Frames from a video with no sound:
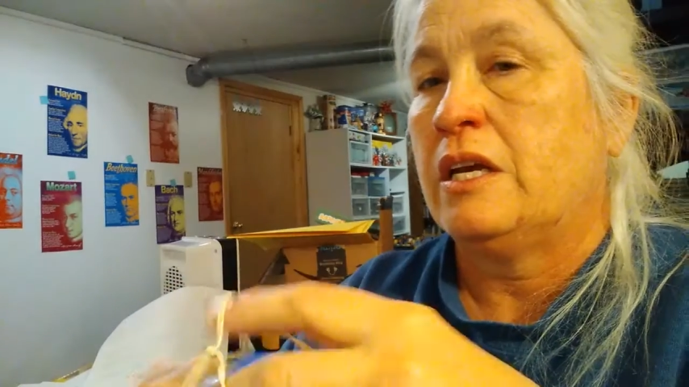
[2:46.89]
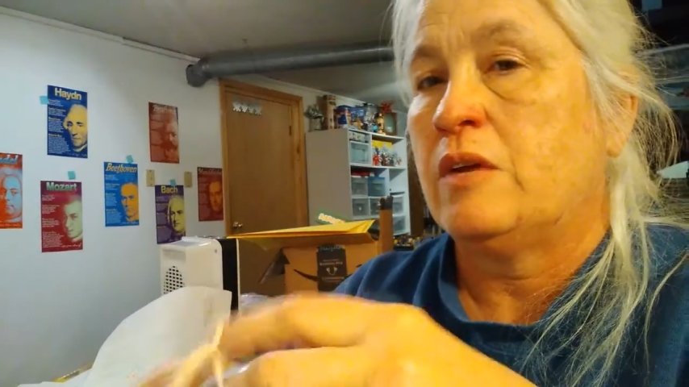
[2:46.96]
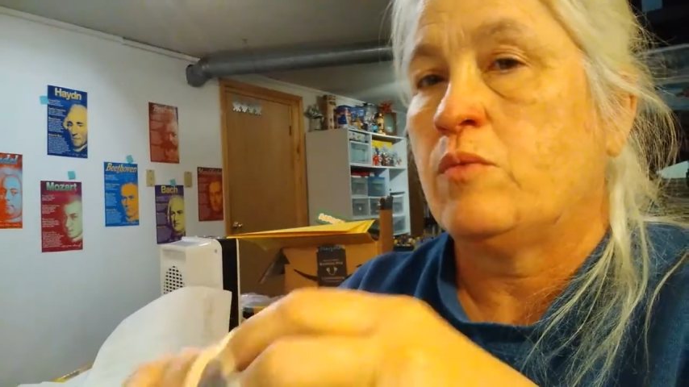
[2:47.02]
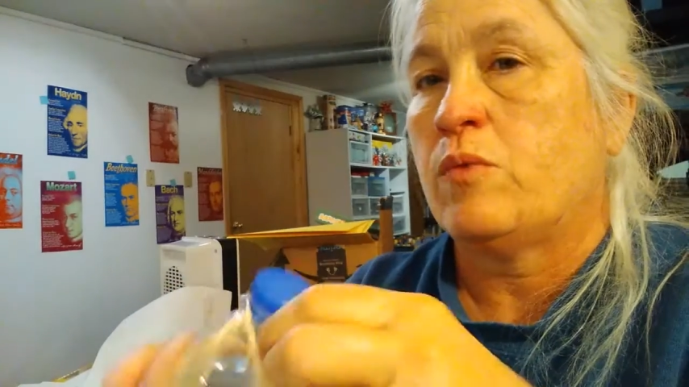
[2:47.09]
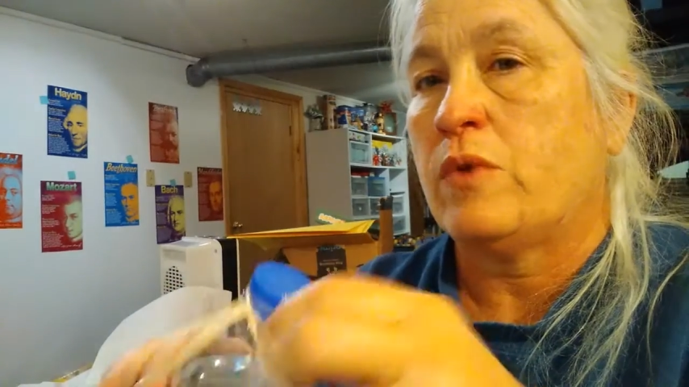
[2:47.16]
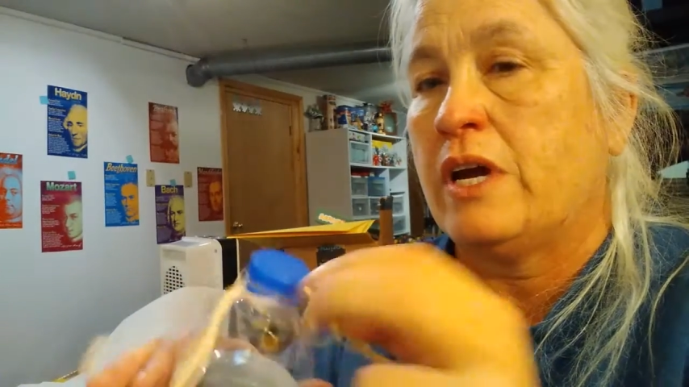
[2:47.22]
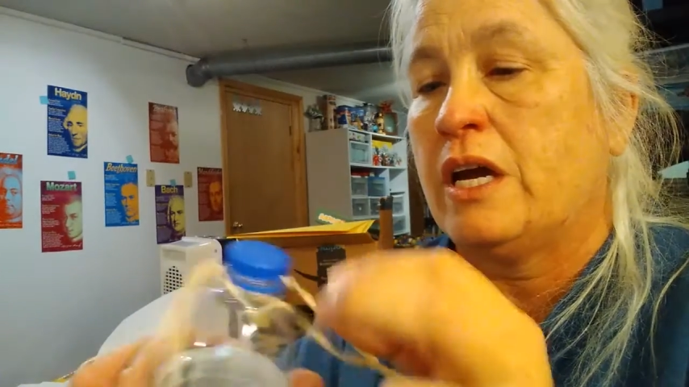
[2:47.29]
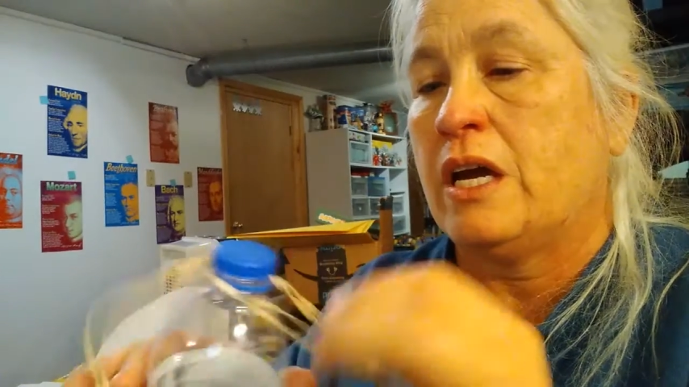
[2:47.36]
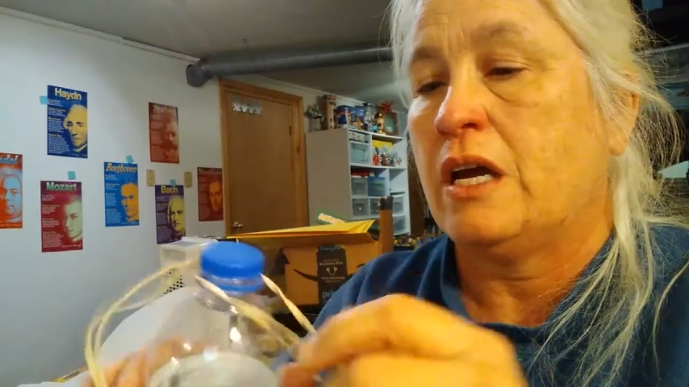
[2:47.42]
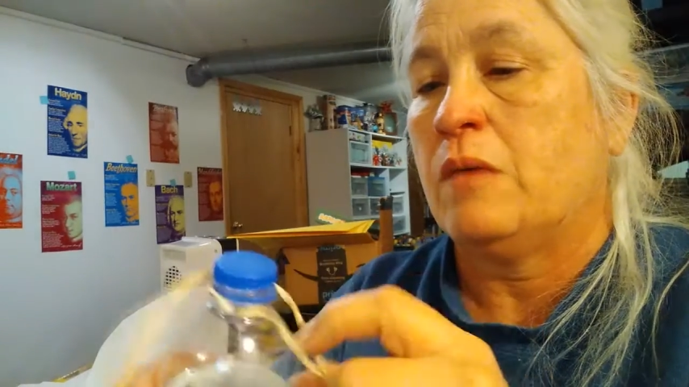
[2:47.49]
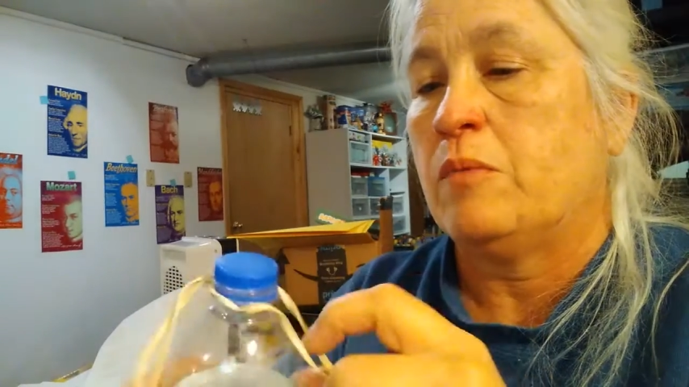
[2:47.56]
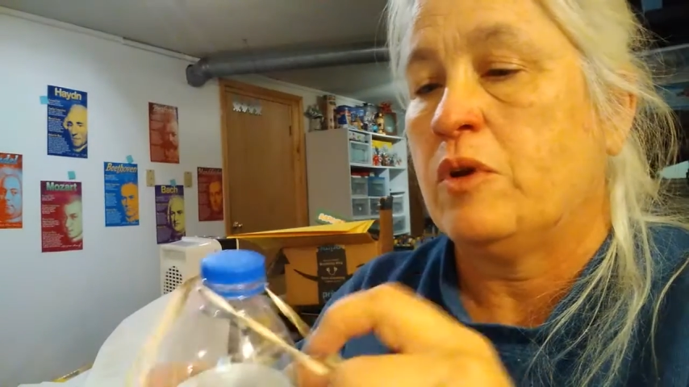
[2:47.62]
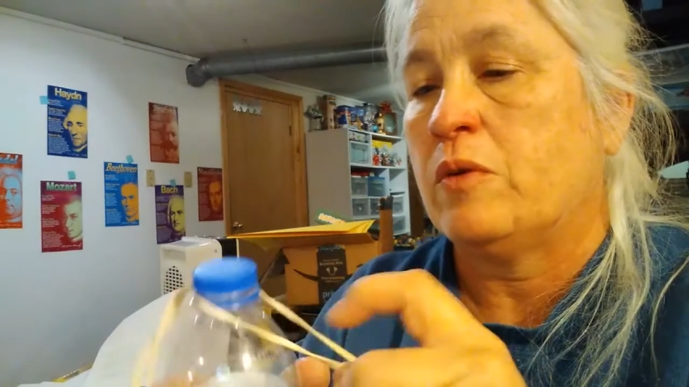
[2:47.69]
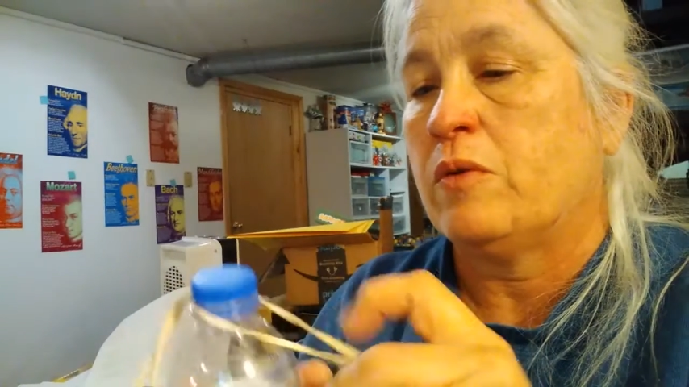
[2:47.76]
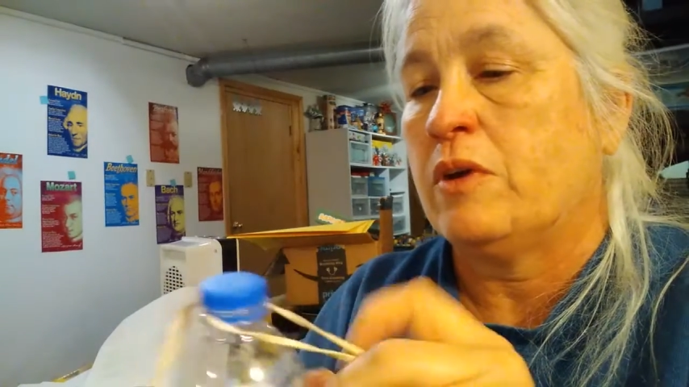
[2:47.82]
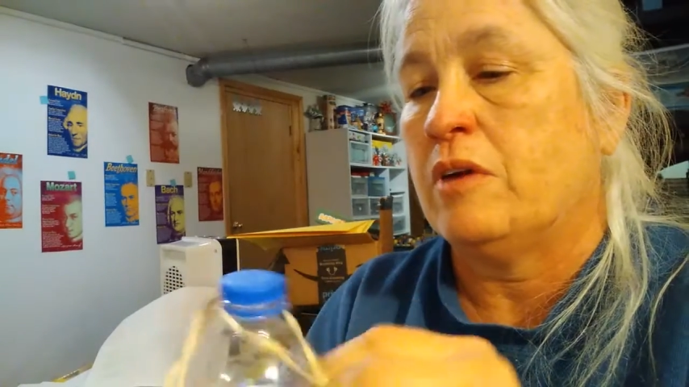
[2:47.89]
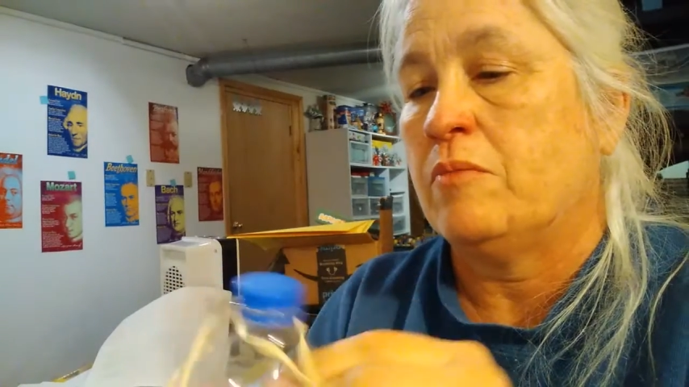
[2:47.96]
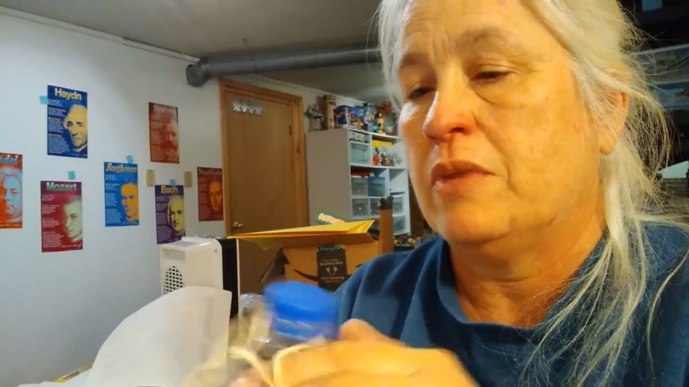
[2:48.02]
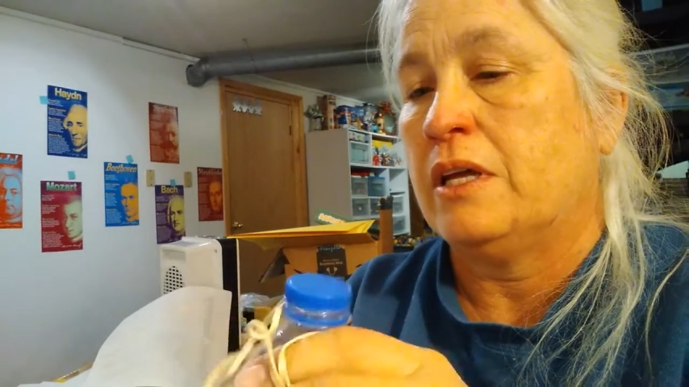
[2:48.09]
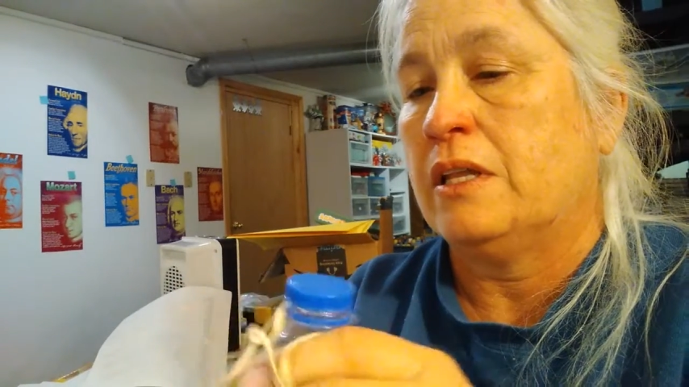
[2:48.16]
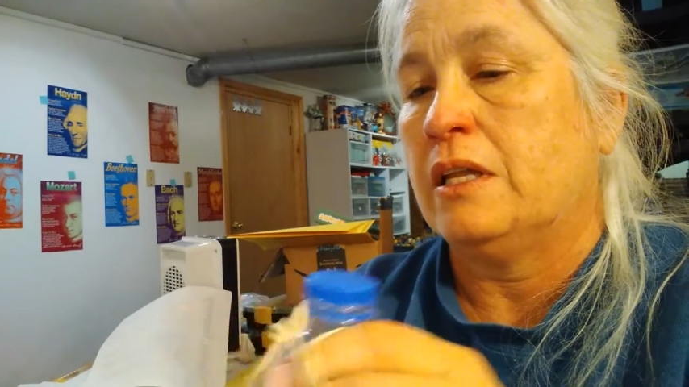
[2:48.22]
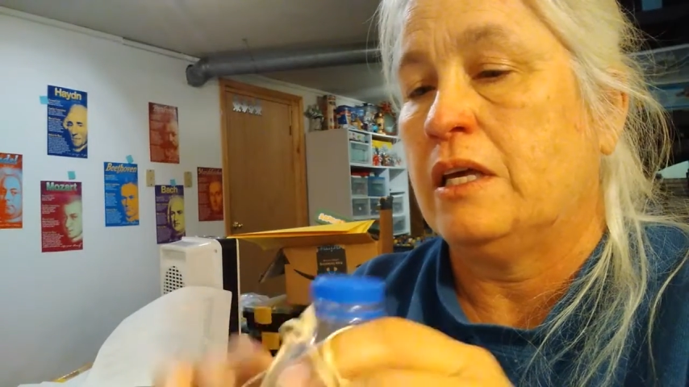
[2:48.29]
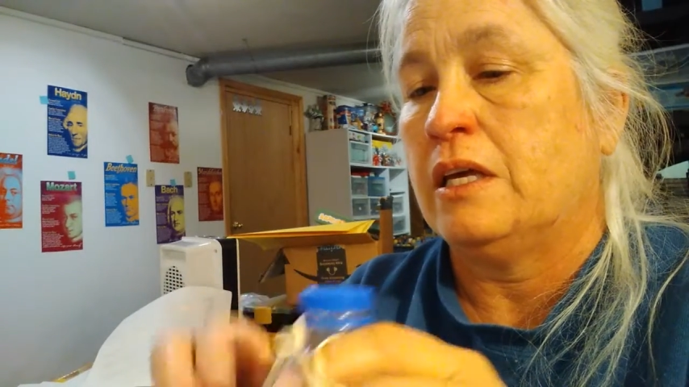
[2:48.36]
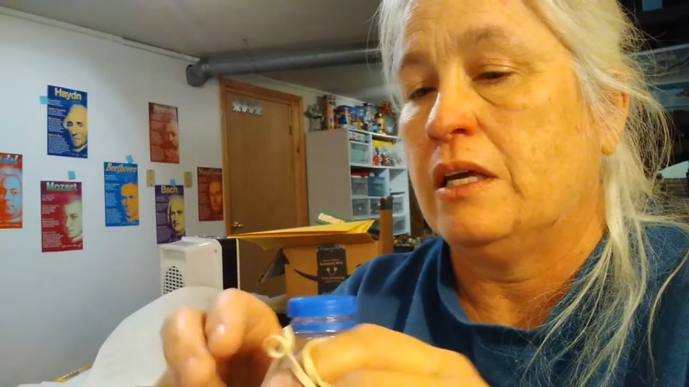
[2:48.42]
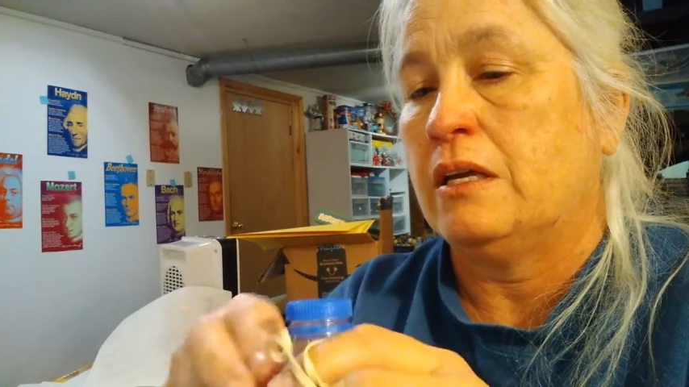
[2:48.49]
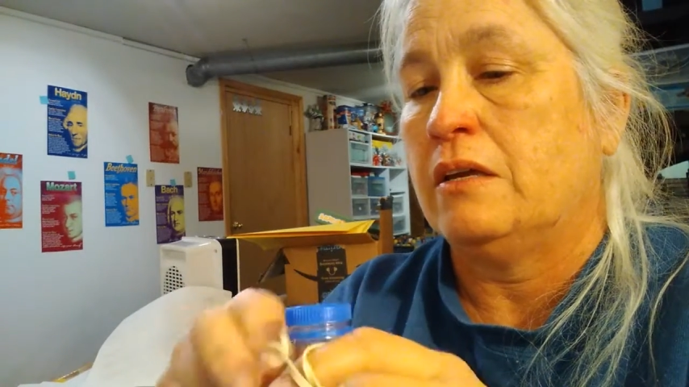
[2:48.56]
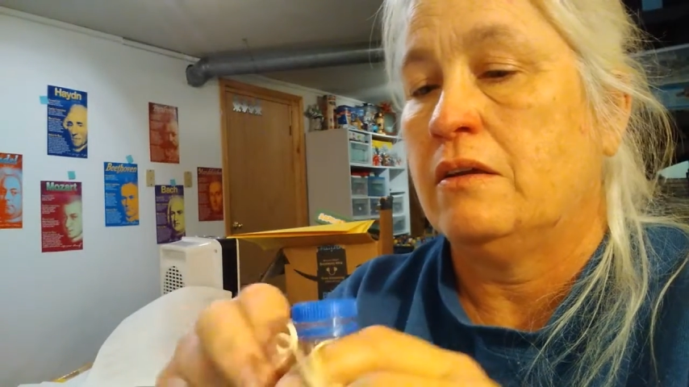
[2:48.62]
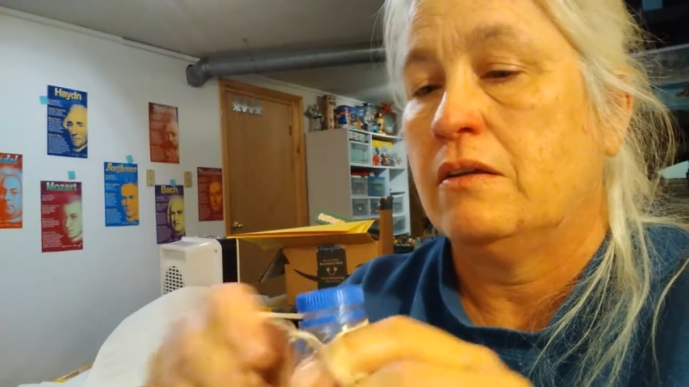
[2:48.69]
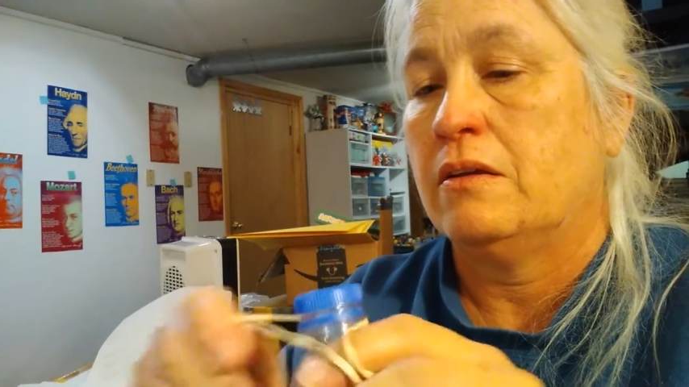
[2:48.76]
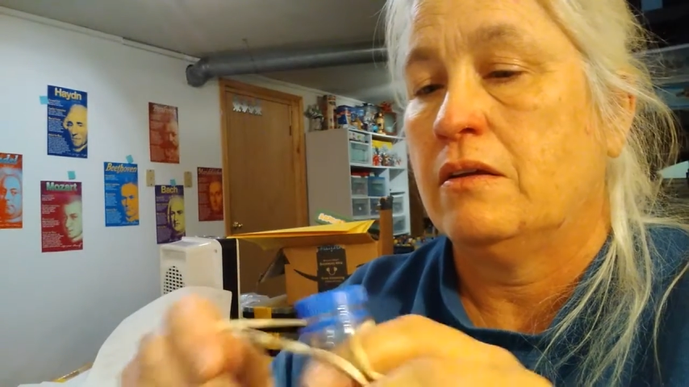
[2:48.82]
I wrap it around my
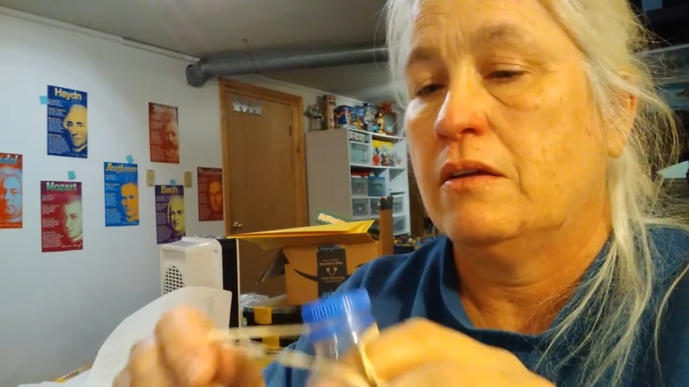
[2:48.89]
lid